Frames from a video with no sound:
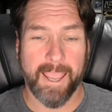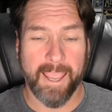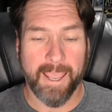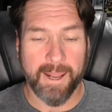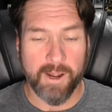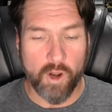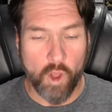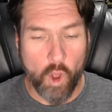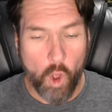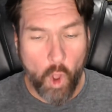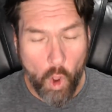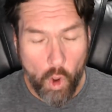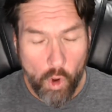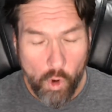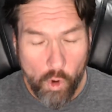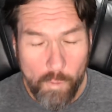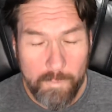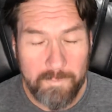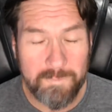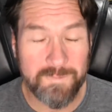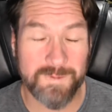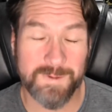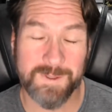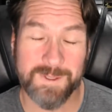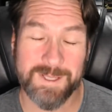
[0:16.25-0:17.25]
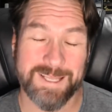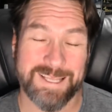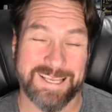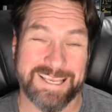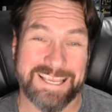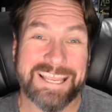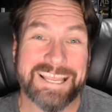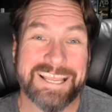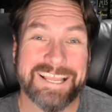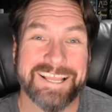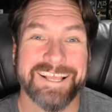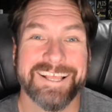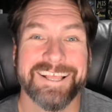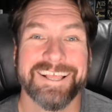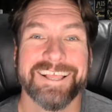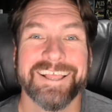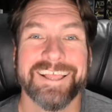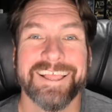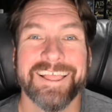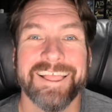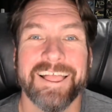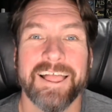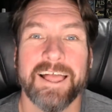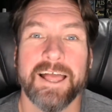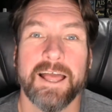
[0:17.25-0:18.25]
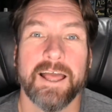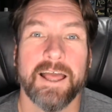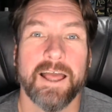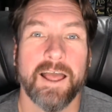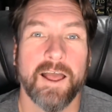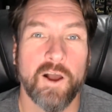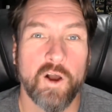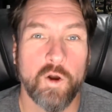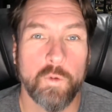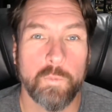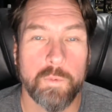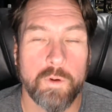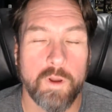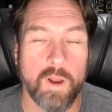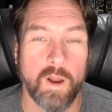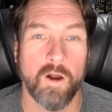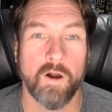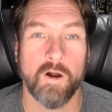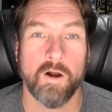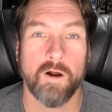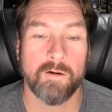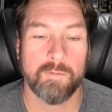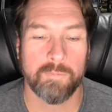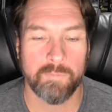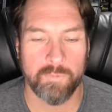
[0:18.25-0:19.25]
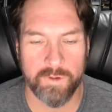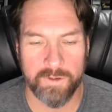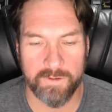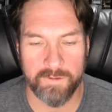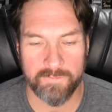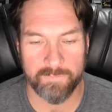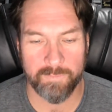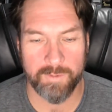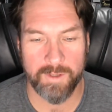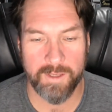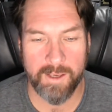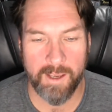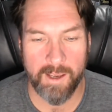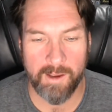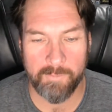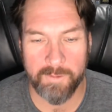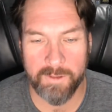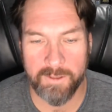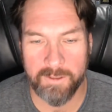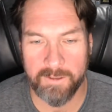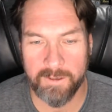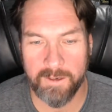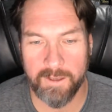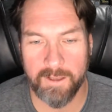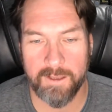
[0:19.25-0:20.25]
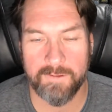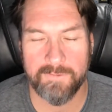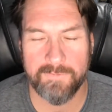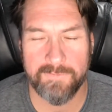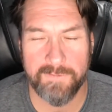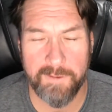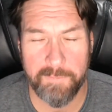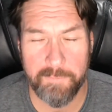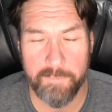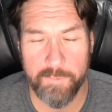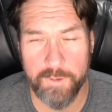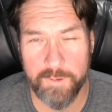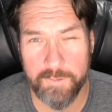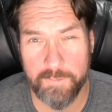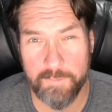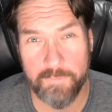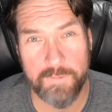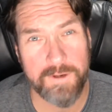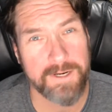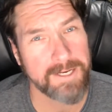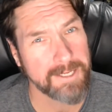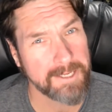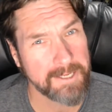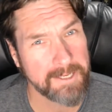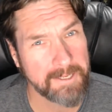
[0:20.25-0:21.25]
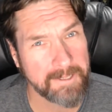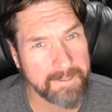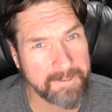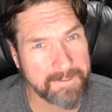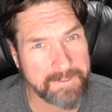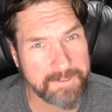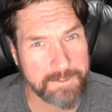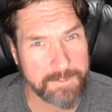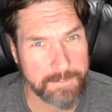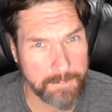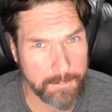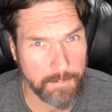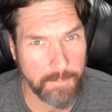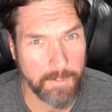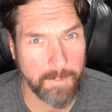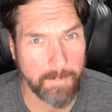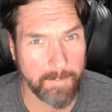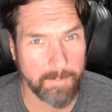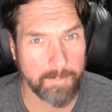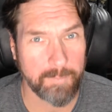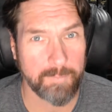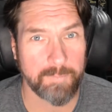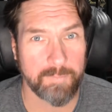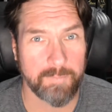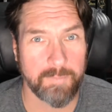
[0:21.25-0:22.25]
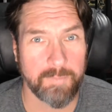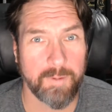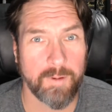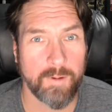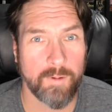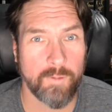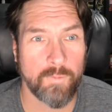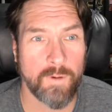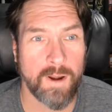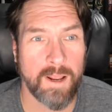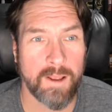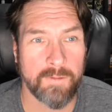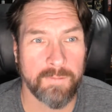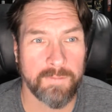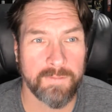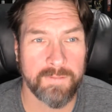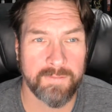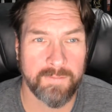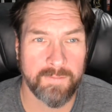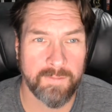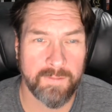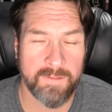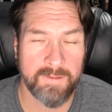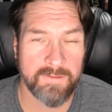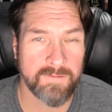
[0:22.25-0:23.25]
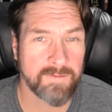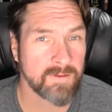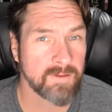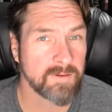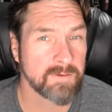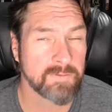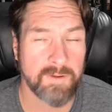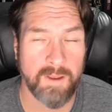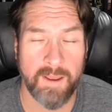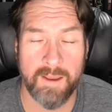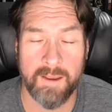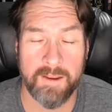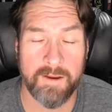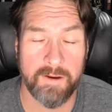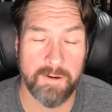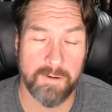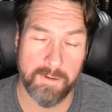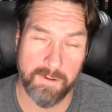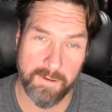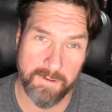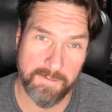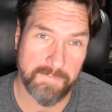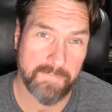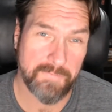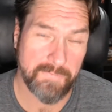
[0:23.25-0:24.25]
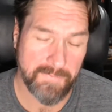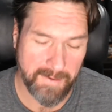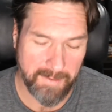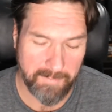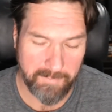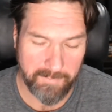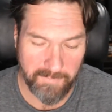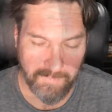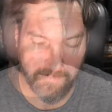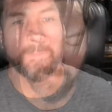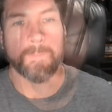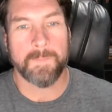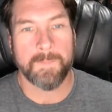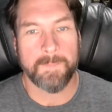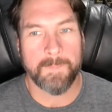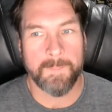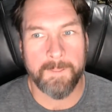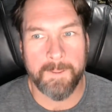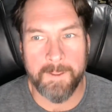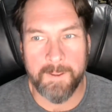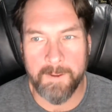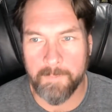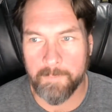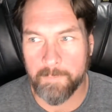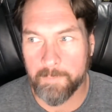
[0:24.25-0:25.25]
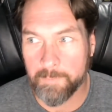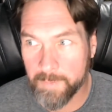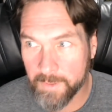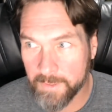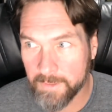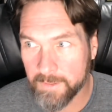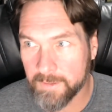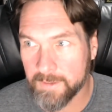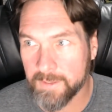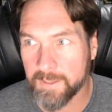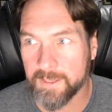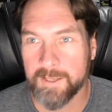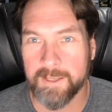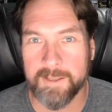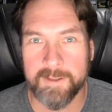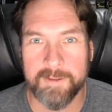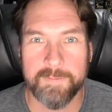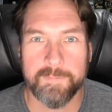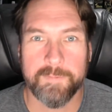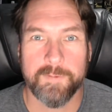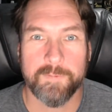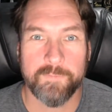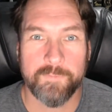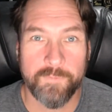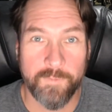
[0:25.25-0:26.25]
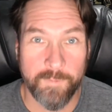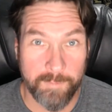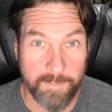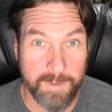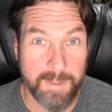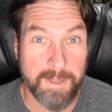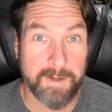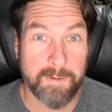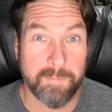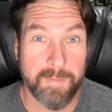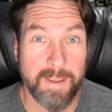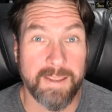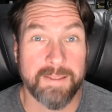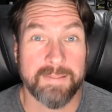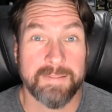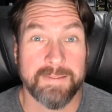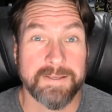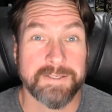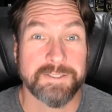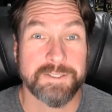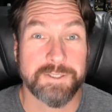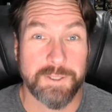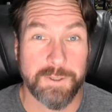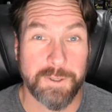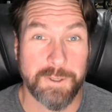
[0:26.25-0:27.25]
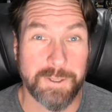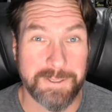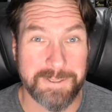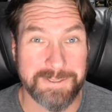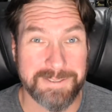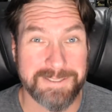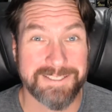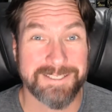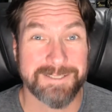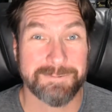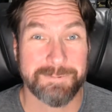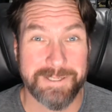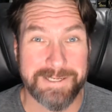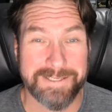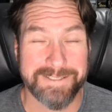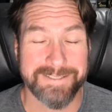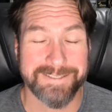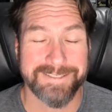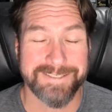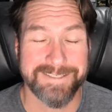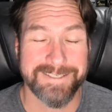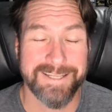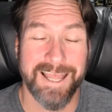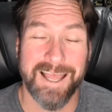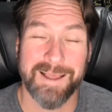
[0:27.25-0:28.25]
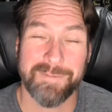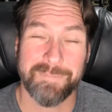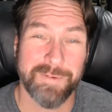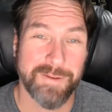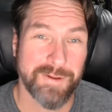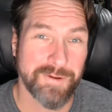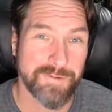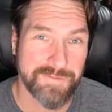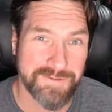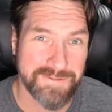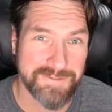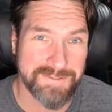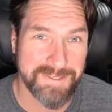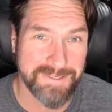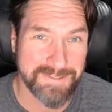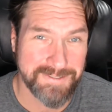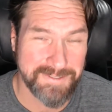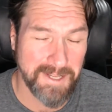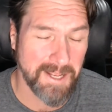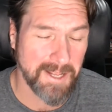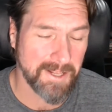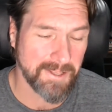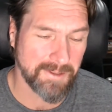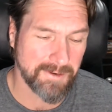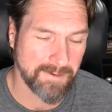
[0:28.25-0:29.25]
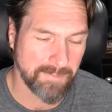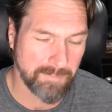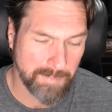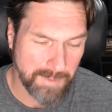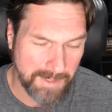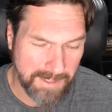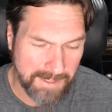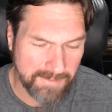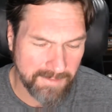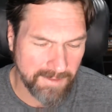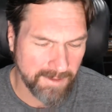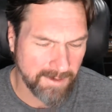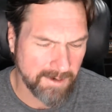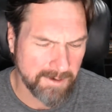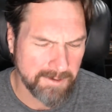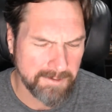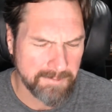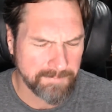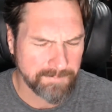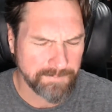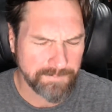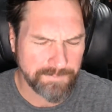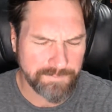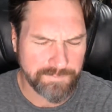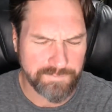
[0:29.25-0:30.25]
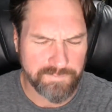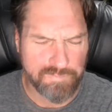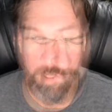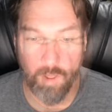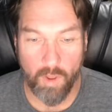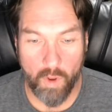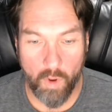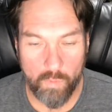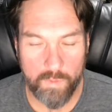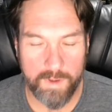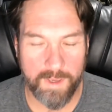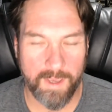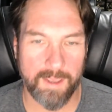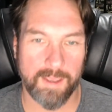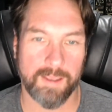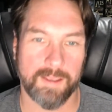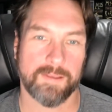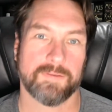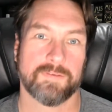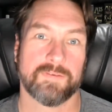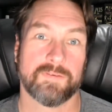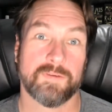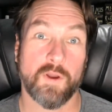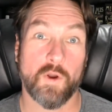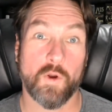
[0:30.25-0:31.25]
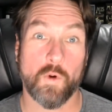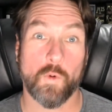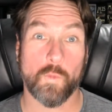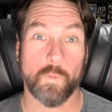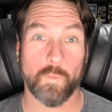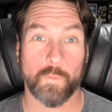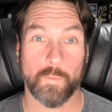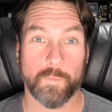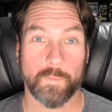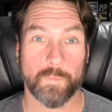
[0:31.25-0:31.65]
and hopefully help calm what is becoming a somewhat ridiculous storm around this entire concept. The ability for me to make this short, sweet, and snappy just is not going to be there. Okay, so